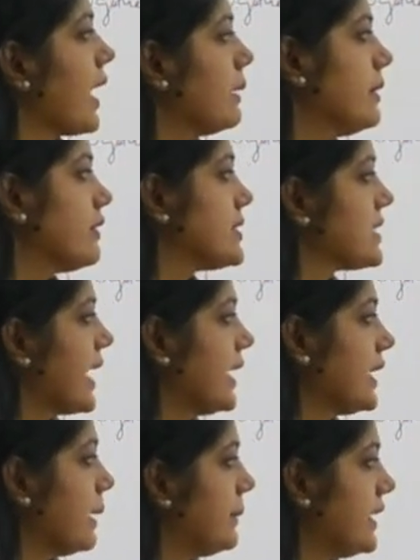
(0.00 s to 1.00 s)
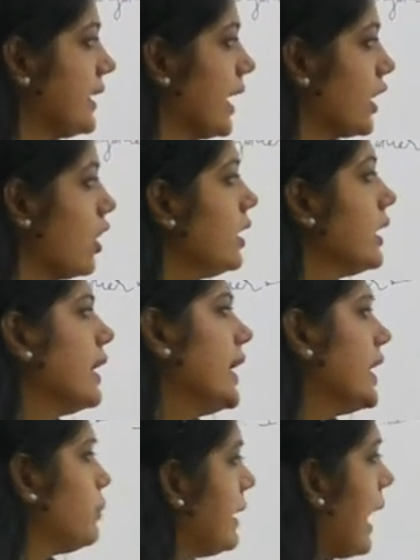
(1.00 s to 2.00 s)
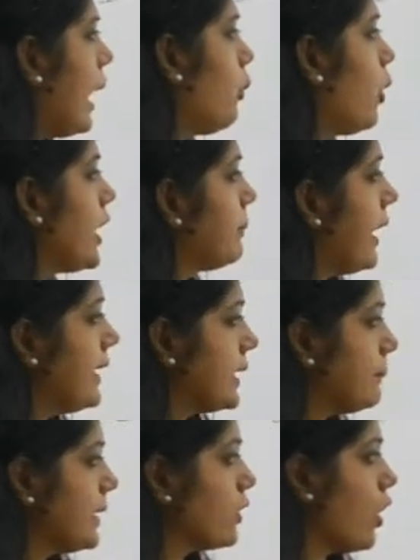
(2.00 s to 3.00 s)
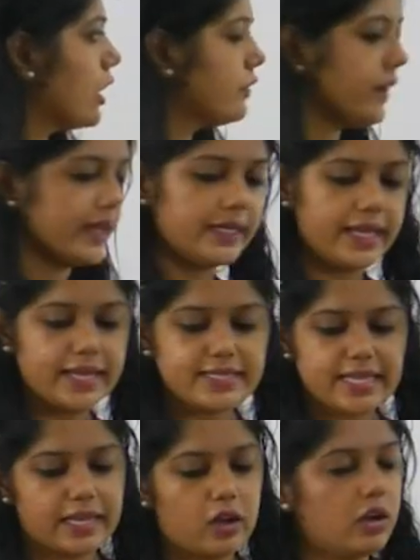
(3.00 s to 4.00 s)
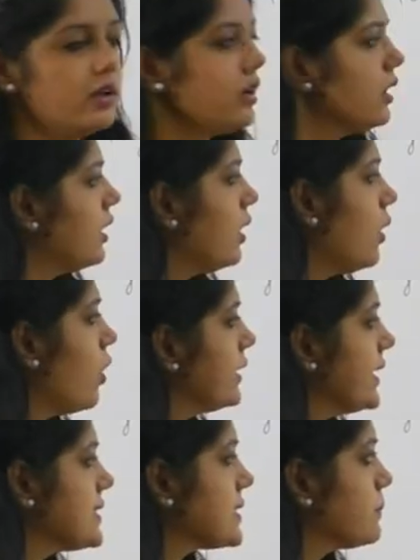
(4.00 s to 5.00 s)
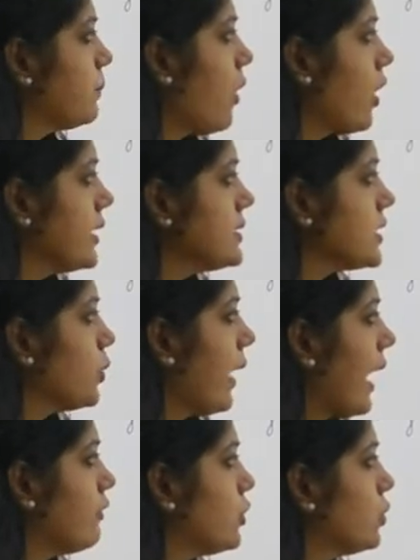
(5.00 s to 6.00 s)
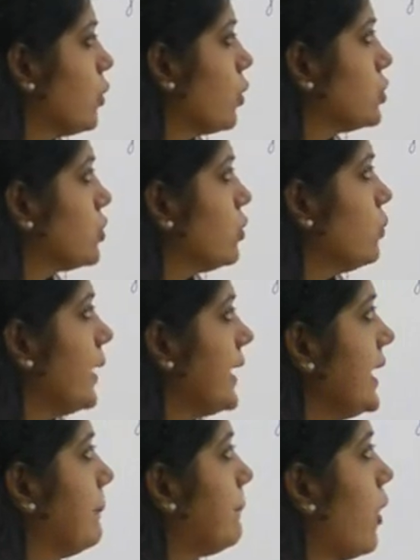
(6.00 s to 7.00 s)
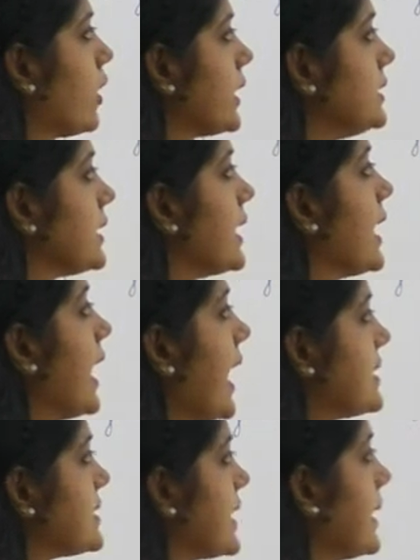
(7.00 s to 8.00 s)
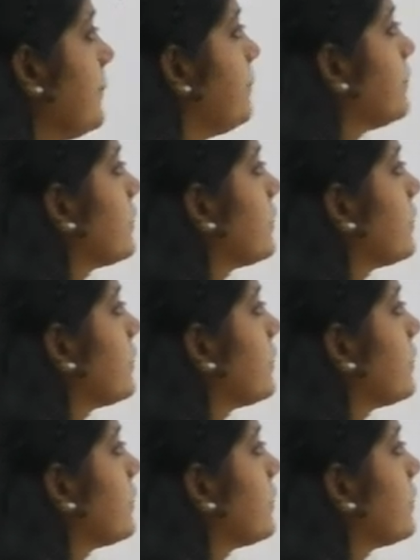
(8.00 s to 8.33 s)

parliamentary standing committee and all. It will avoid multiple qualifying dates and all. All these points you have to go through, very important. And see,